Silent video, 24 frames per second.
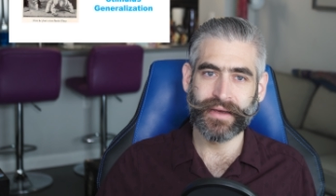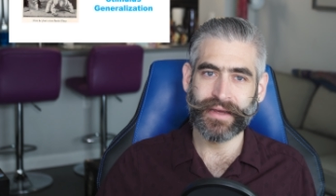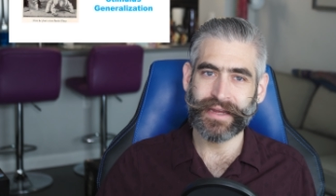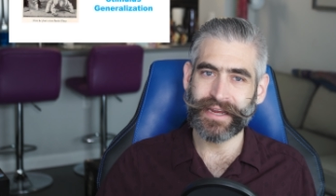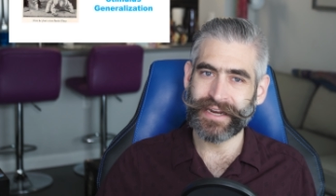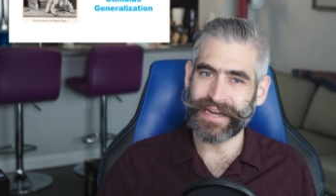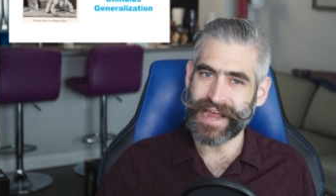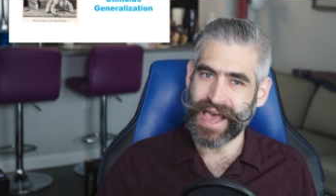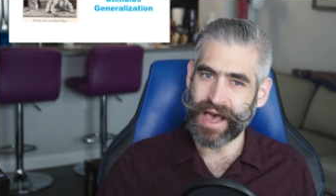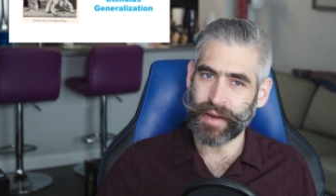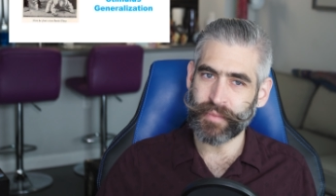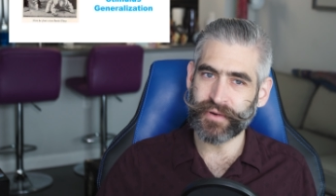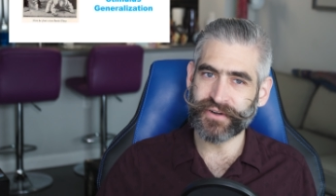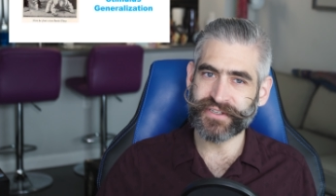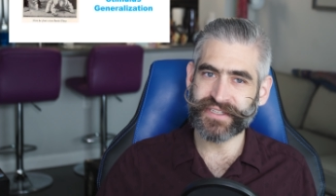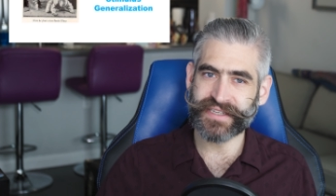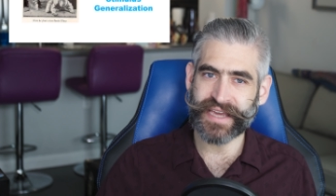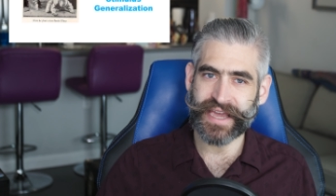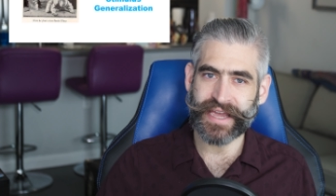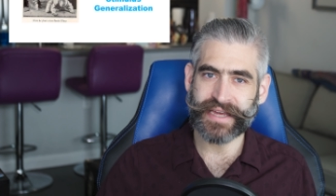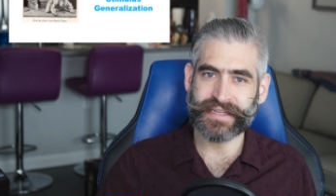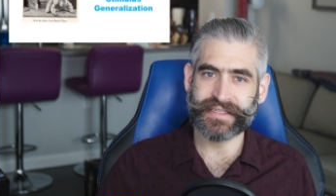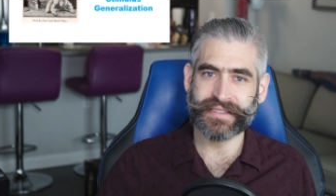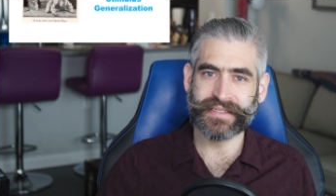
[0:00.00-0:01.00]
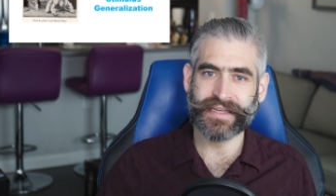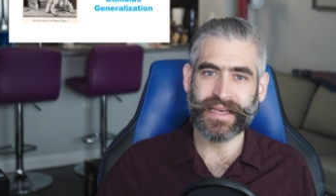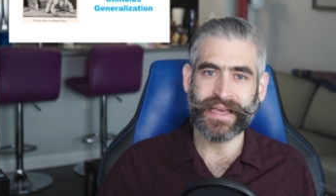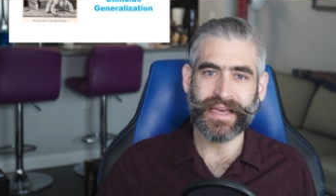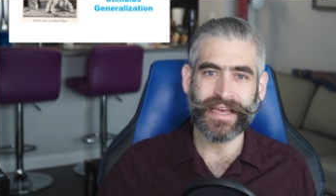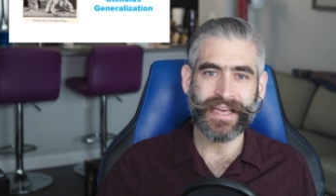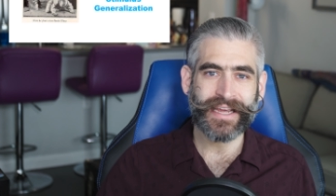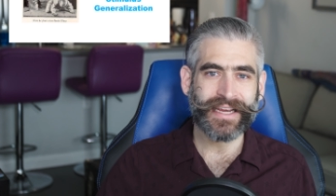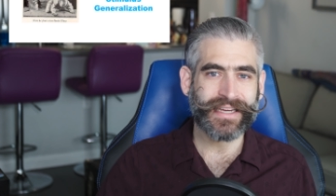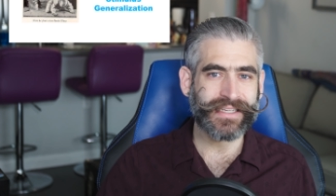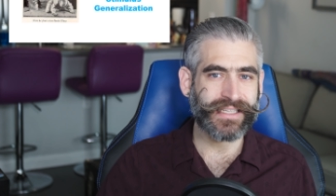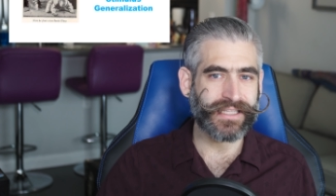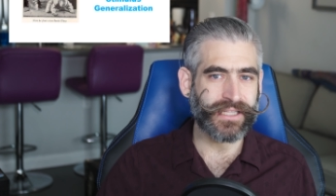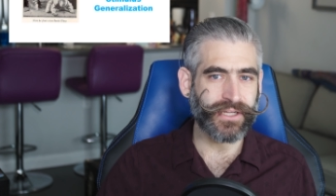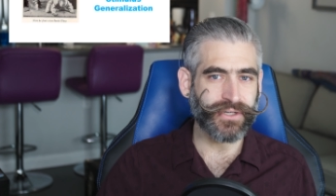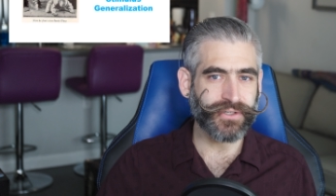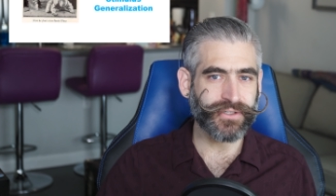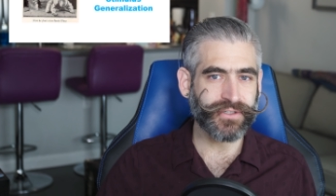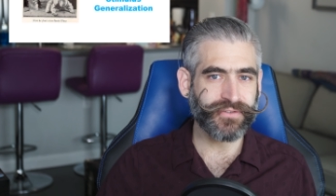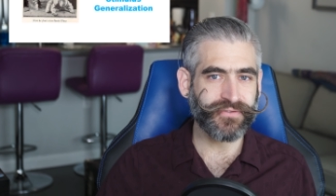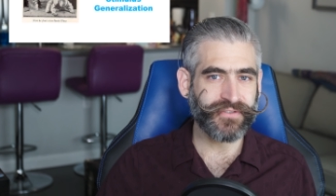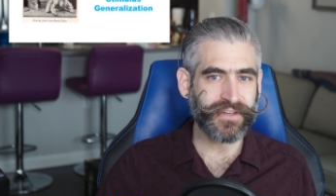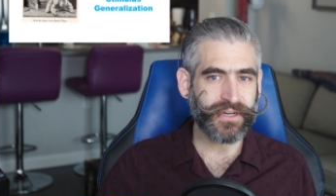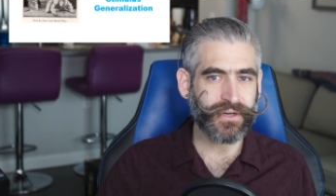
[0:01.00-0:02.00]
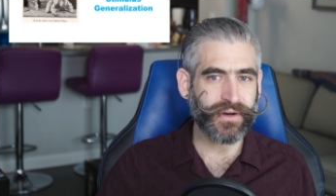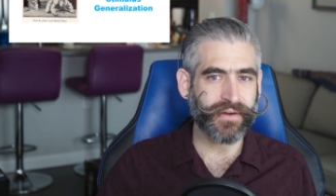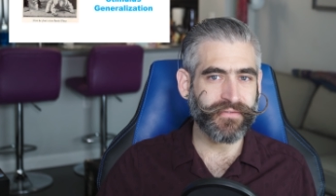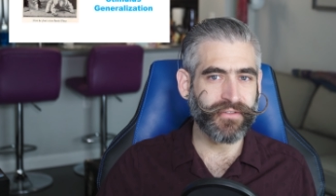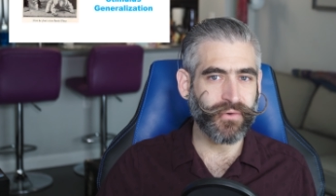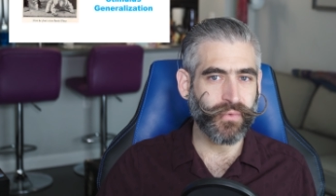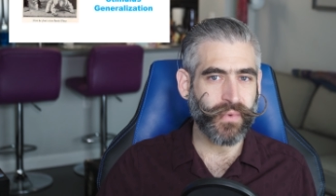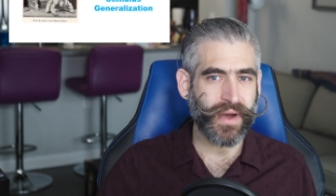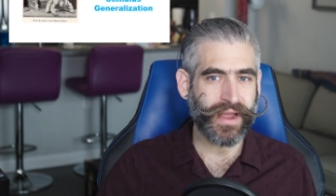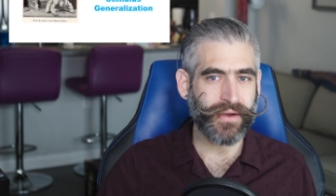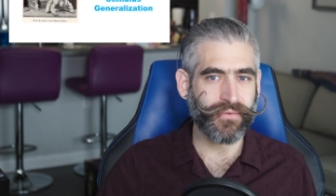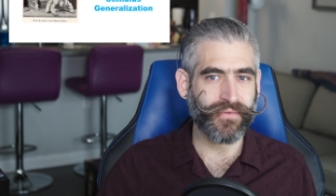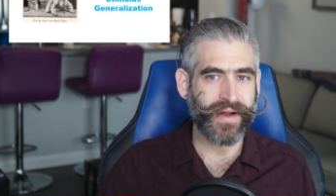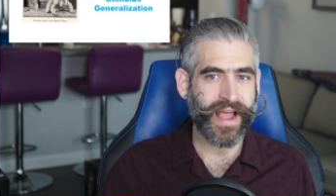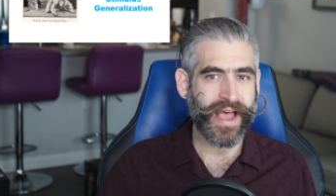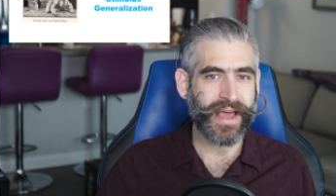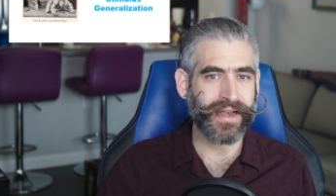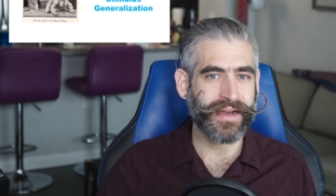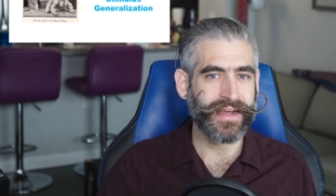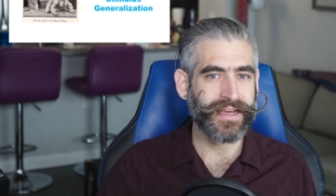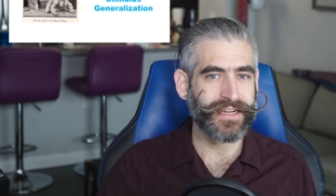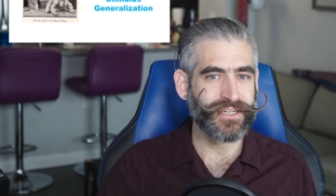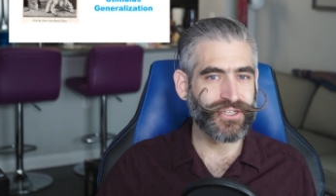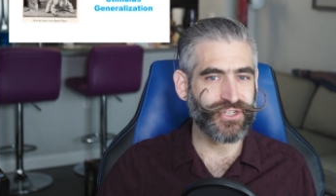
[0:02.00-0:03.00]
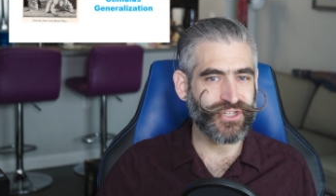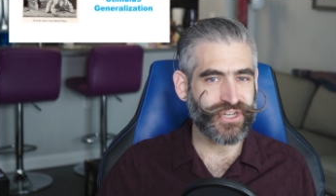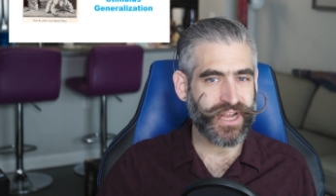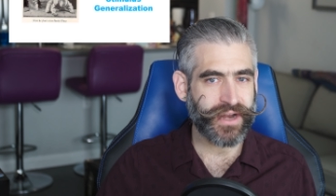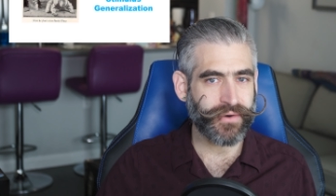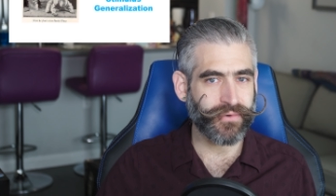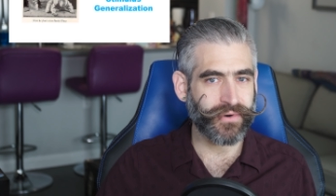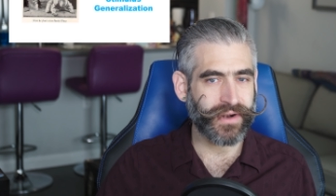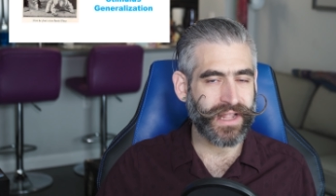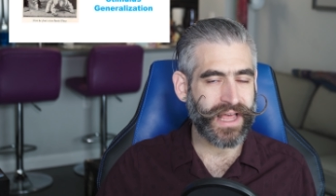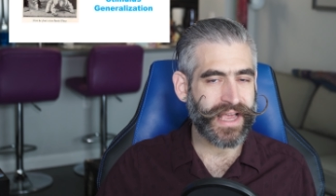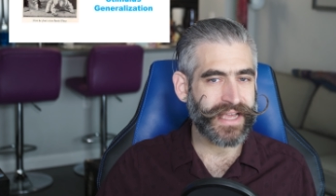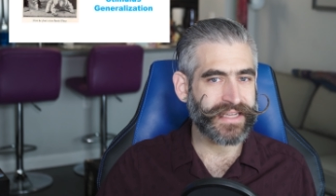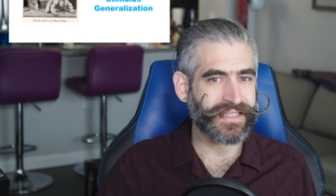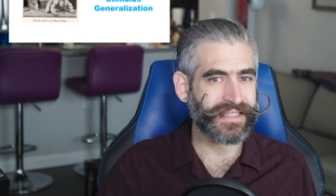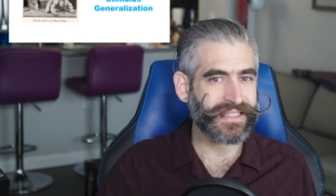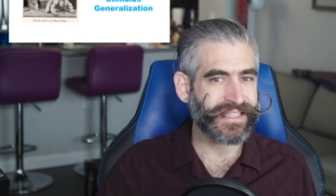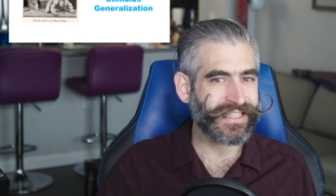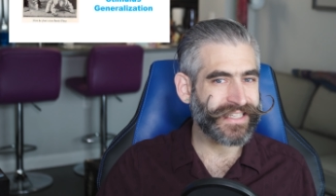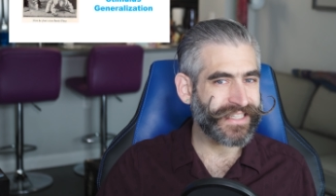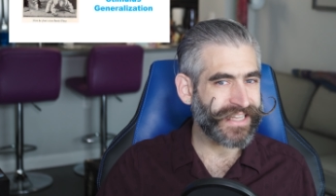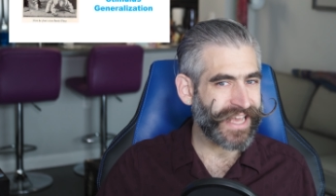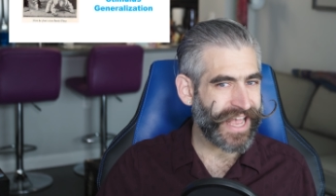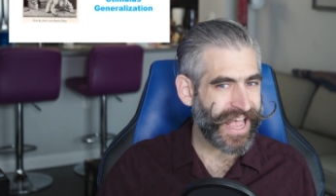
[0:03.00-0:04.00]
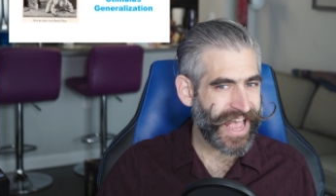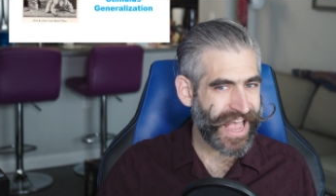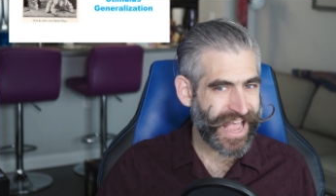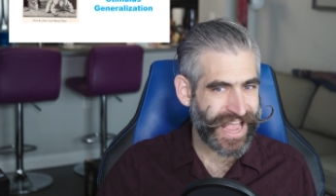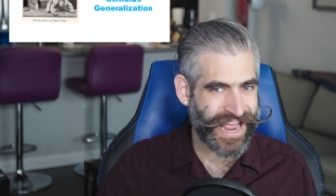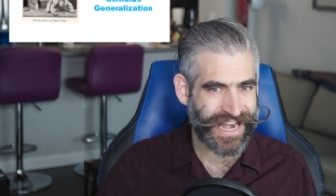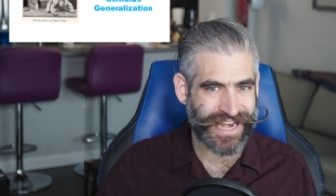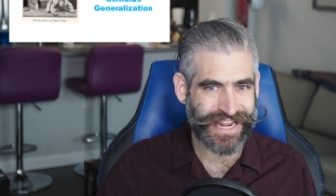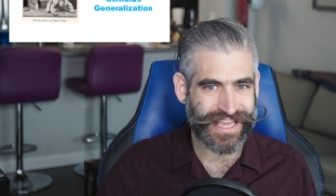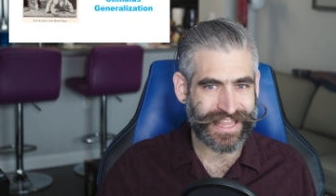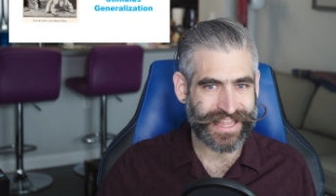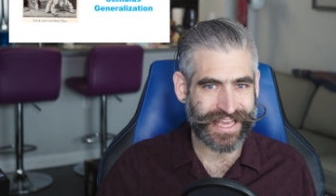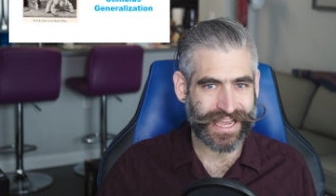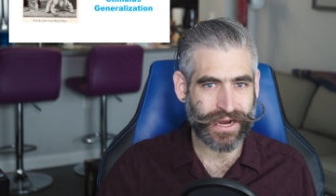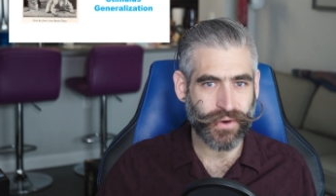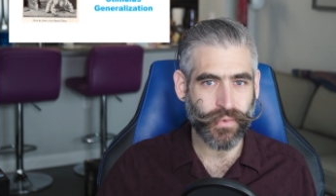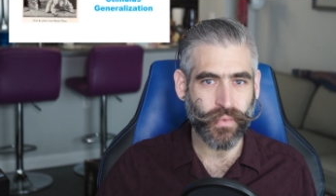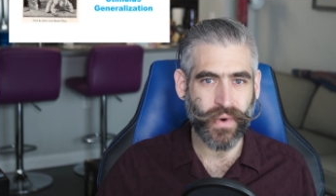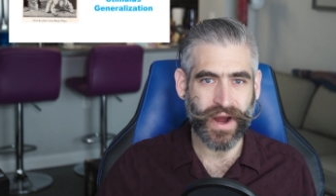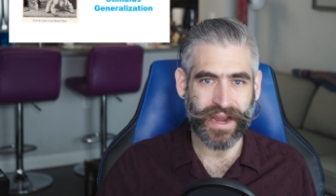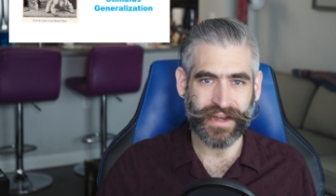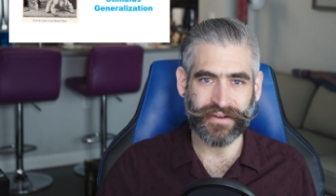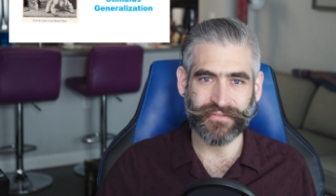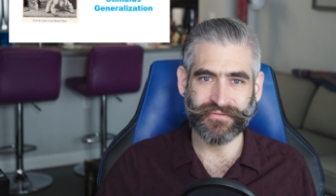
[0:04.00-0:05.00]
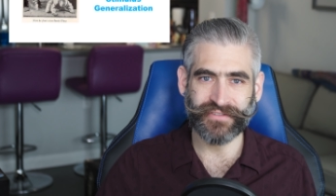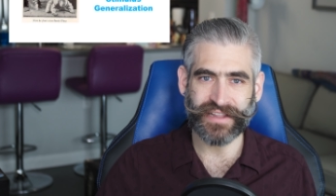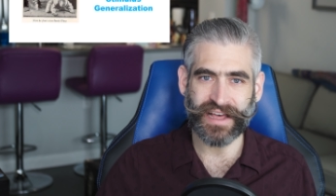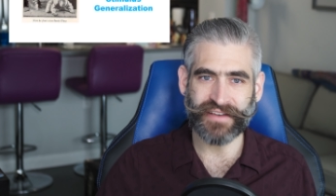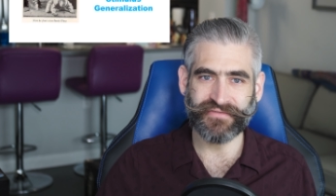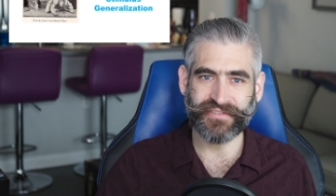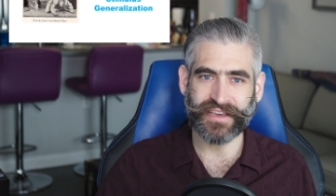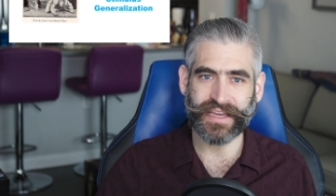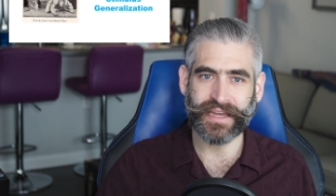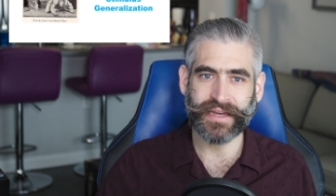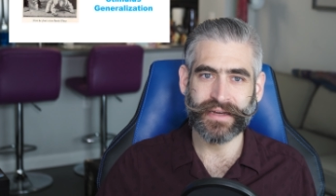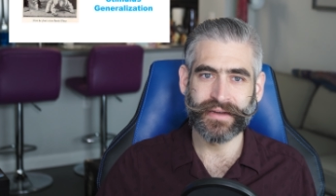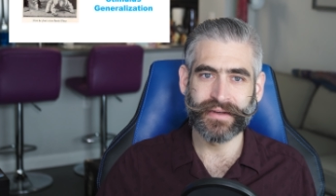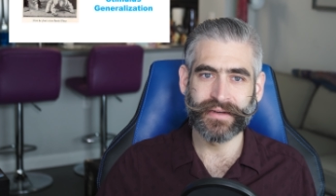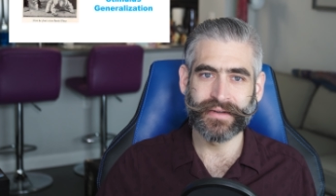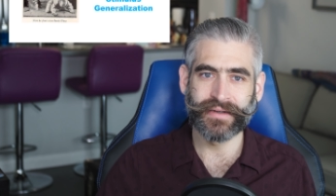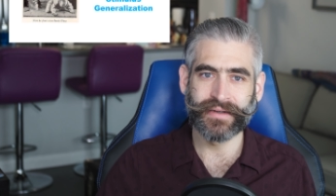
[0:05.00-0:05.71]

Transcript: In Albert's case, his learned fear of the white rat generalized to anything white and fluffy.